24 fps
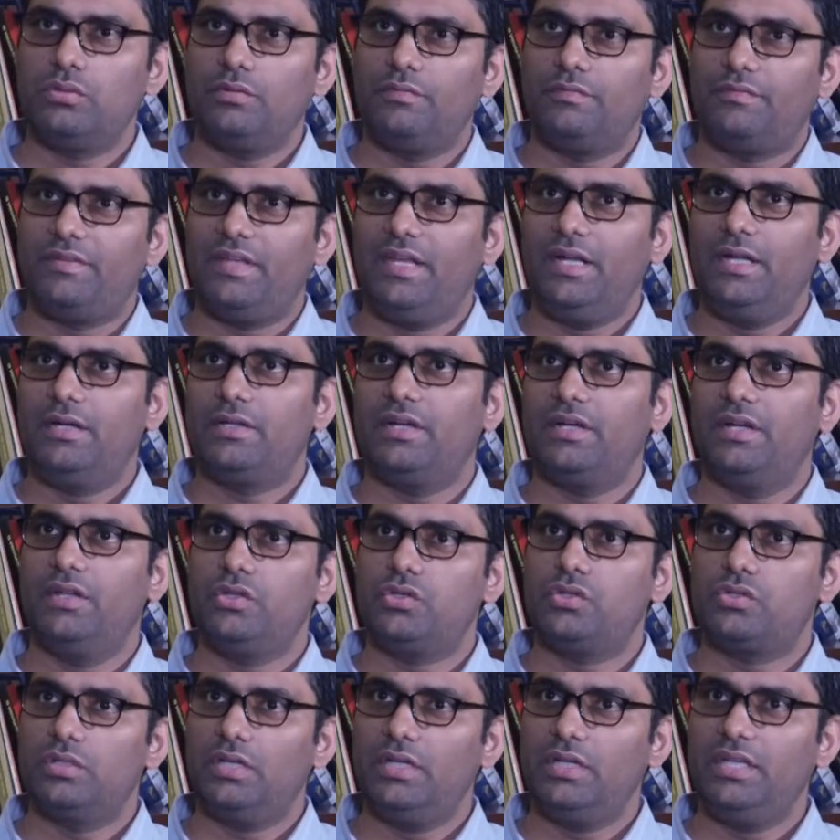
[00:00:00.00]
the way
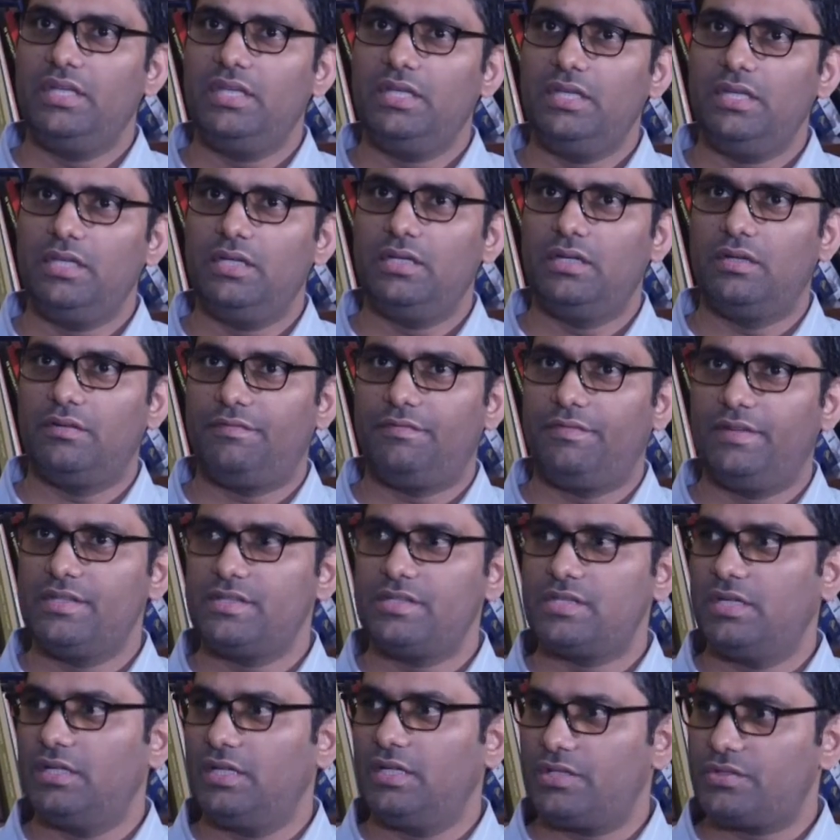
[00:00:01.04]
traditionally defense
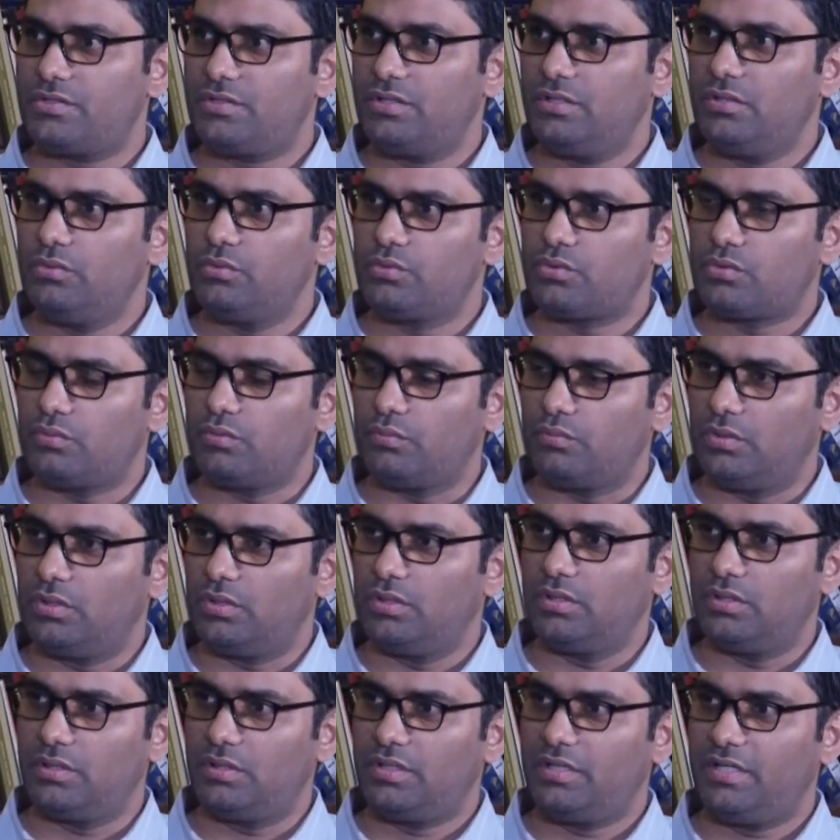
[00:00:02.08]
industry used to
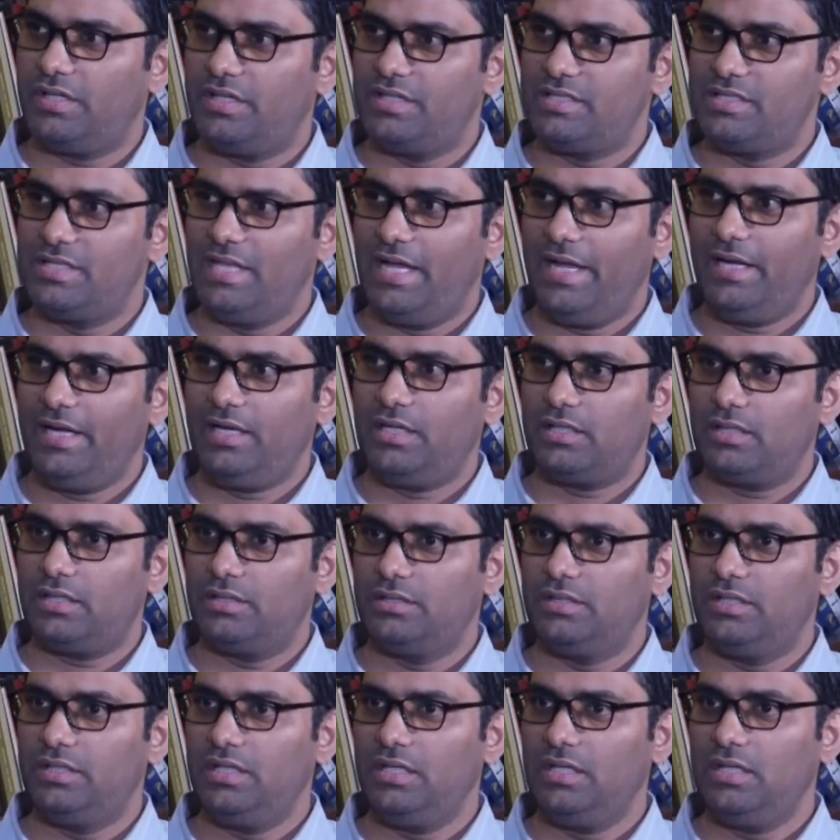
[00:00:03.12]
work is that
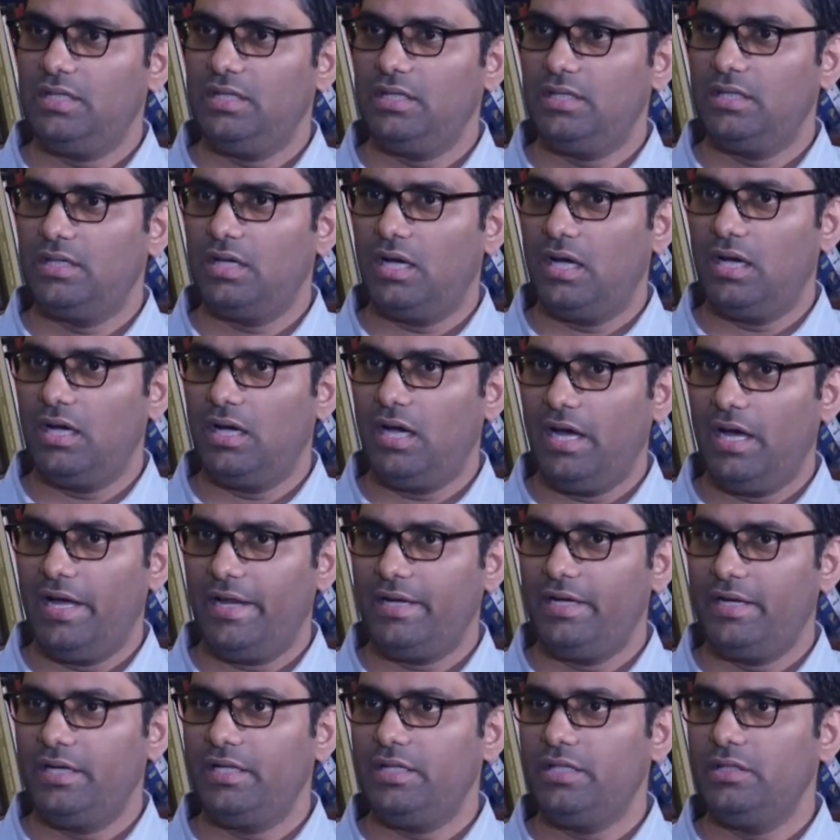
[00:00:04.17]
the
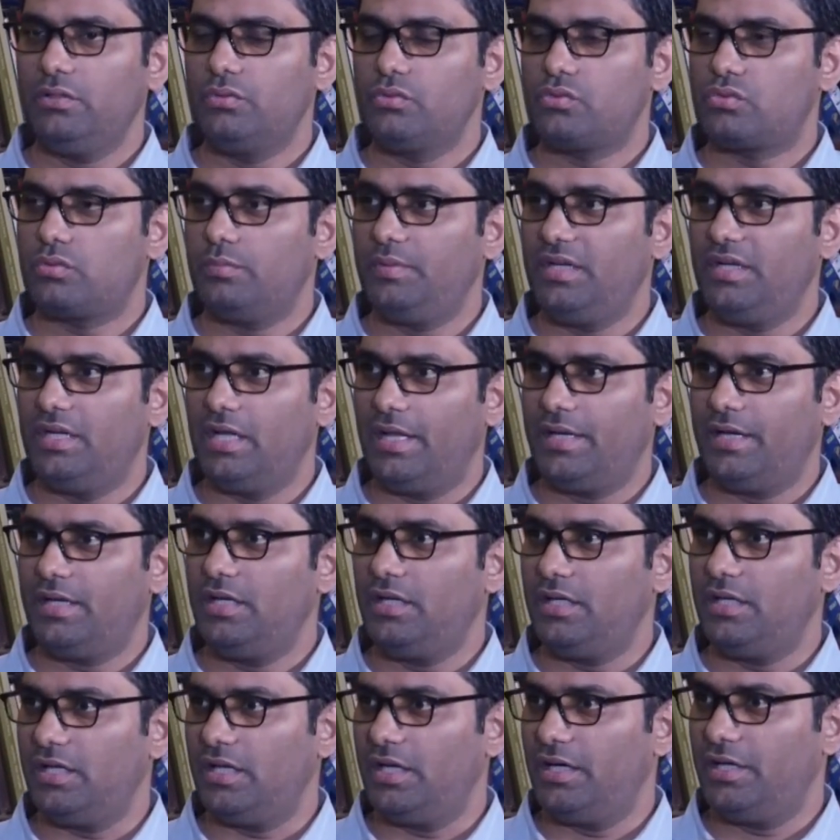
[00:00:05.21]
R&D used to be done in
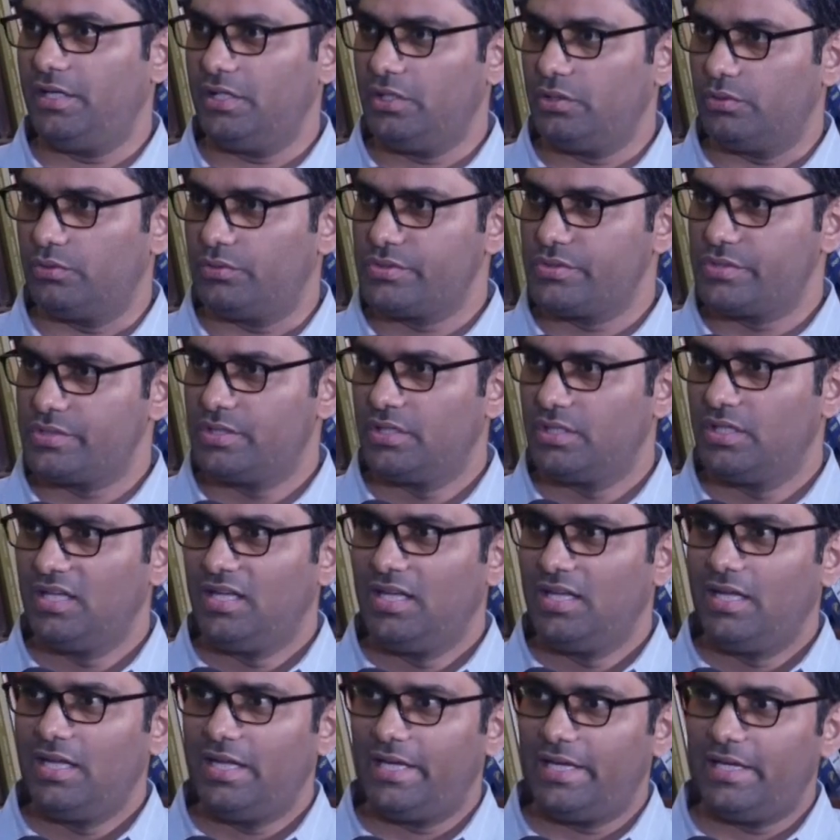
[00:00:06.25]
DRDOs,
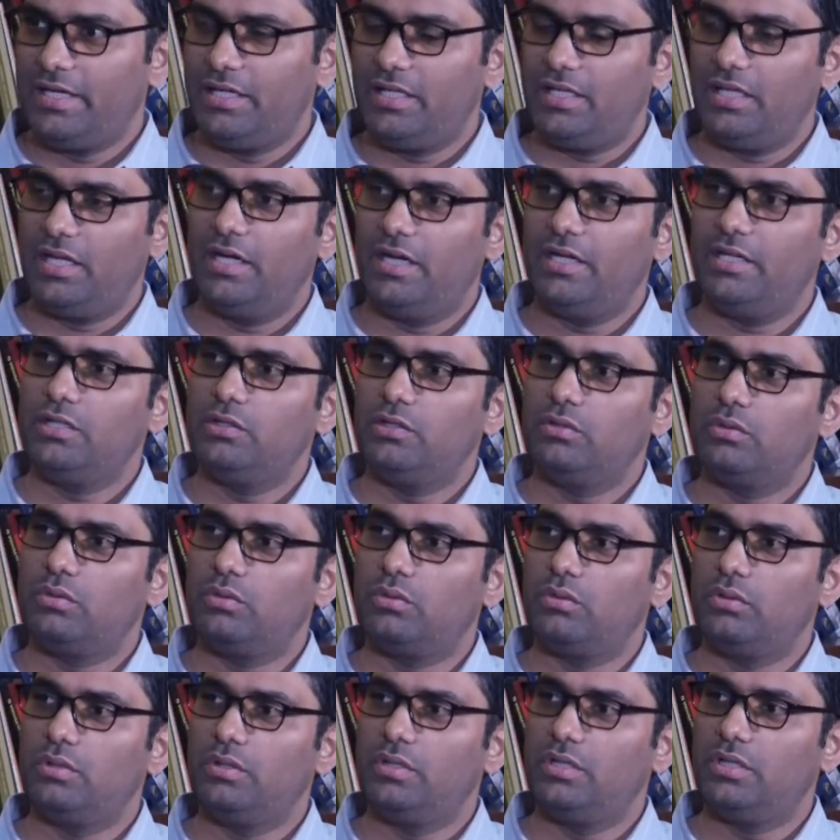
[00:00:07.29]
and DRDO
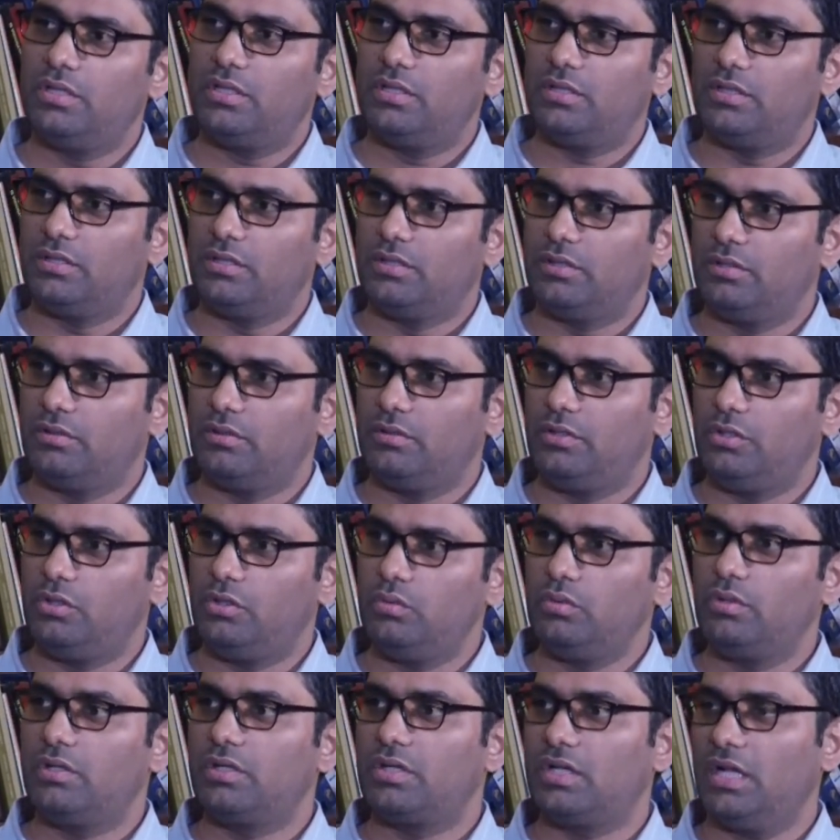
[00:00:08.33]
could
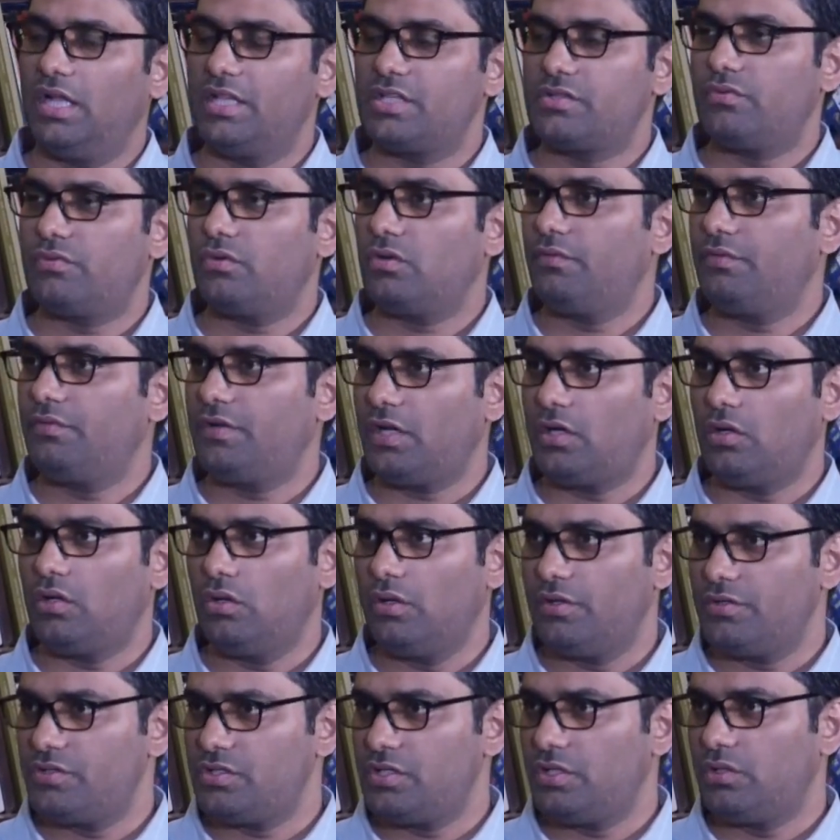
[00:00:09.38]
do a transfer of
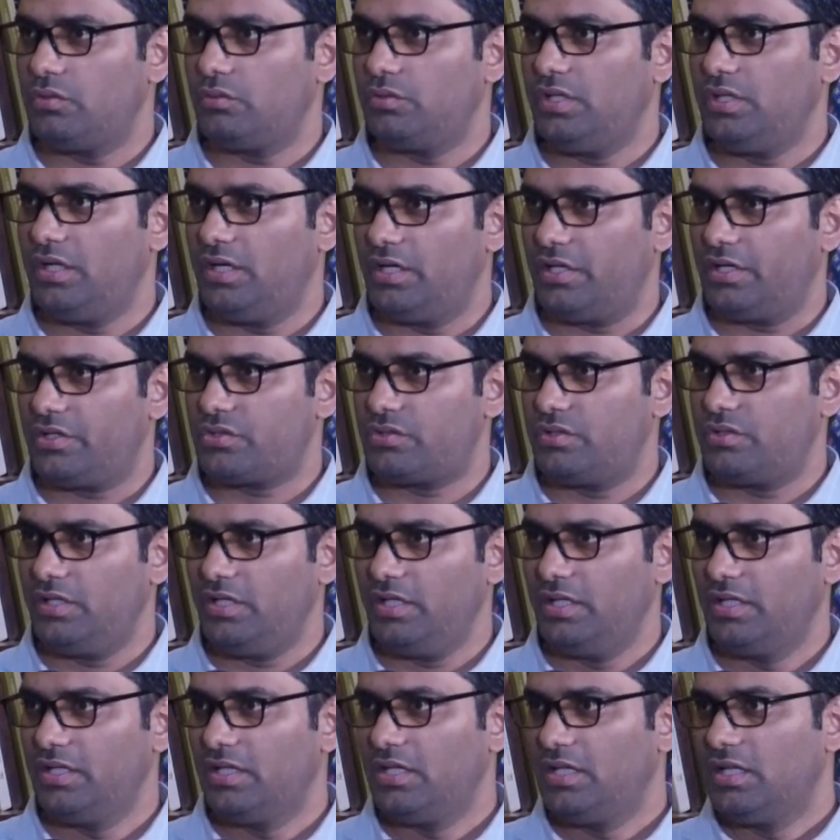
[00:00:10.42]
technology to the industry,